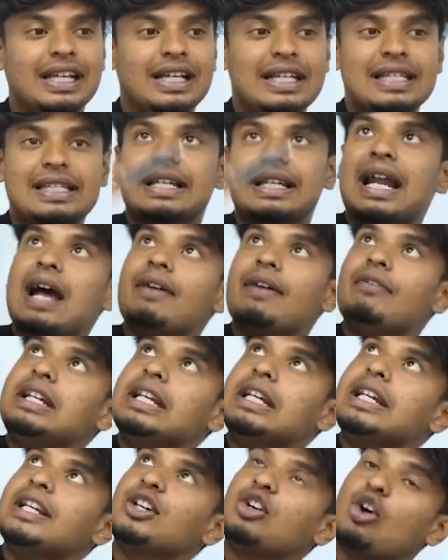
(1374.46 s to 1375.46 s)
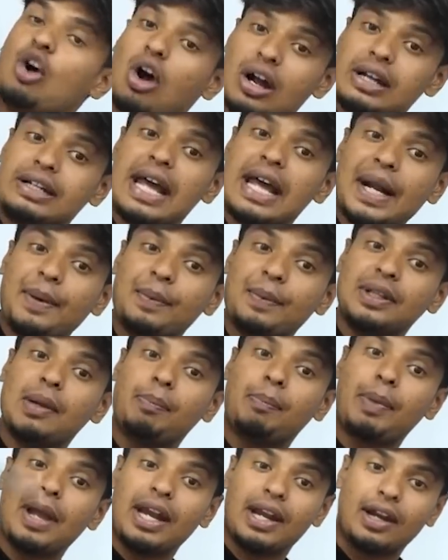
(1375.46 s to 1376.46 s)
Is gravity in contact with the
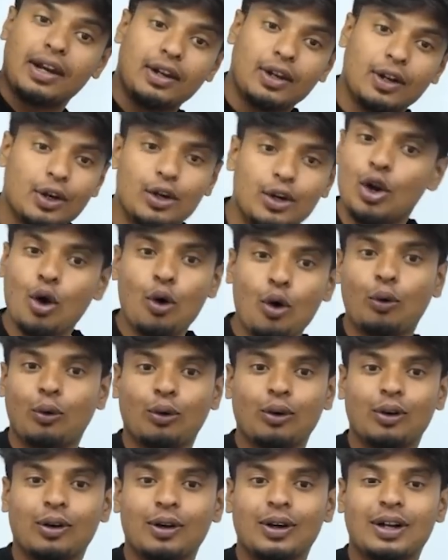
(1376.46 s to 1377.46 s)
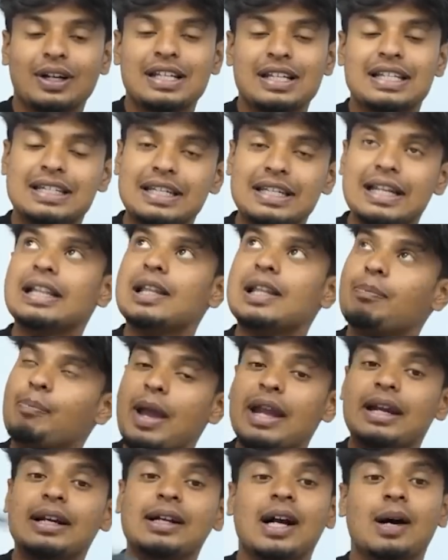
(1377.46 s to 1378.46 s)
pen? No, still the
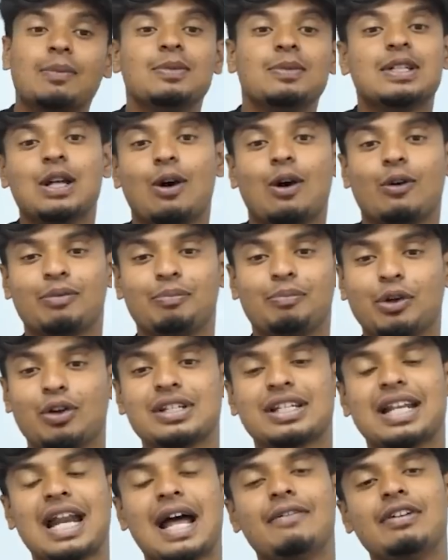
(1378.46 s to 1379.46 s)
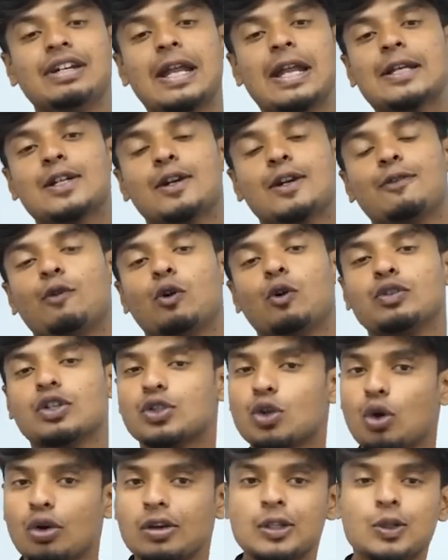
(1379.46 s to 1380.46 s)
pen comes down because gravitational force is
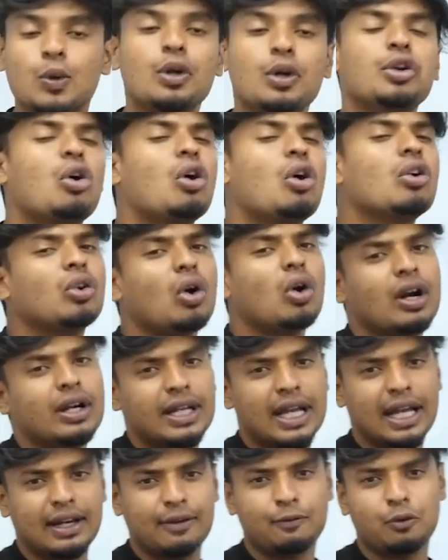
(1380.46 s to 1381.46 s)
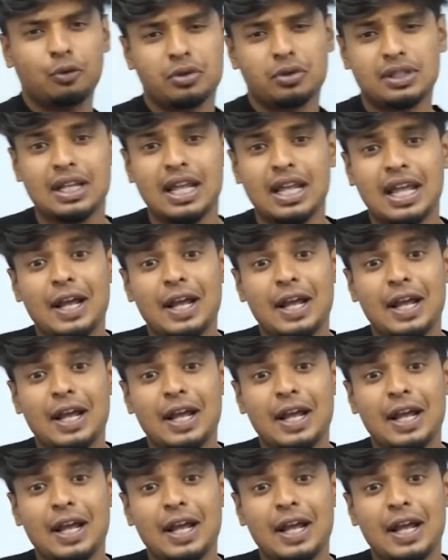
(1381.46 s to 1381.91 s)
also a non-contact force.